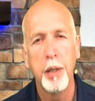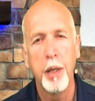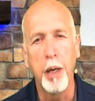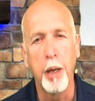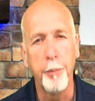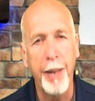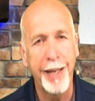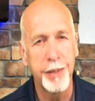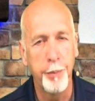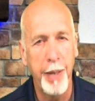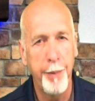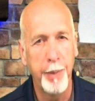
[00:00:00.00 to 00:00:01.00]
uh, back to
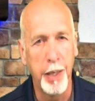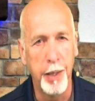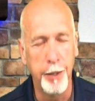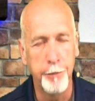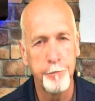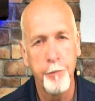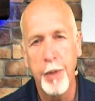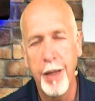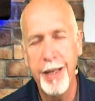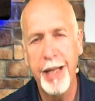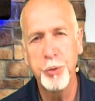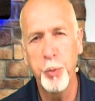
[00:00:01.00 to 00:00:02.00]
Babylon. And
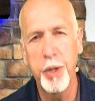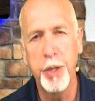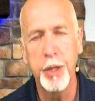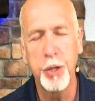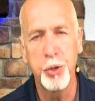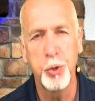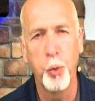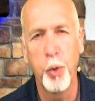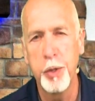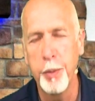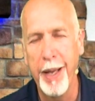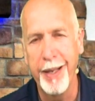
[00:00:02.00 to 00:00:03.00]
that's where you get the
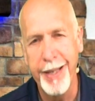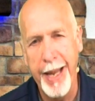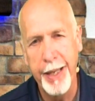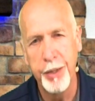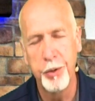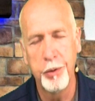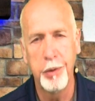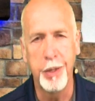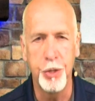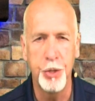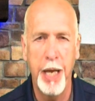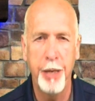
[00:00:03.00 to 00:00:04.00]
stories about Daniel and
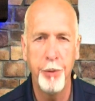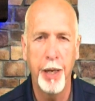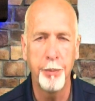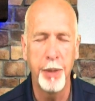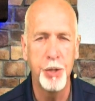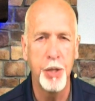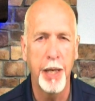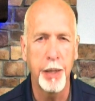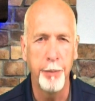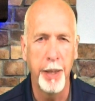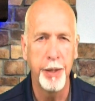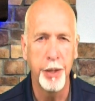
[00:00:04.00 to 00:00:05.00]
Shadrach, Meshach,
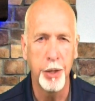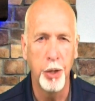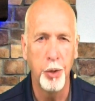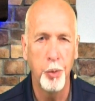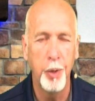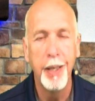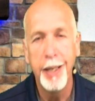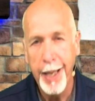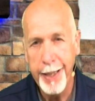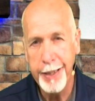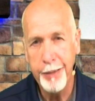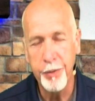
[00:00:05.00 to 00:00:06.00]
Abednego,
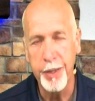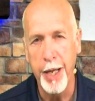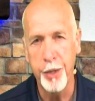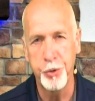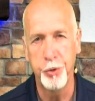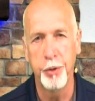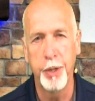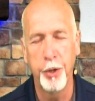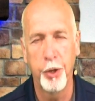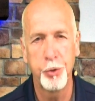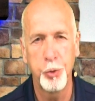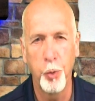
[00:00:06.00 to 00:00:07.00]
and even Esther in
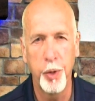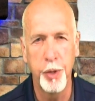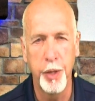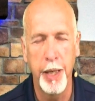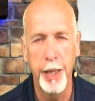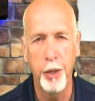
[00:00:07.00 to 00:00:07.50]
our story today.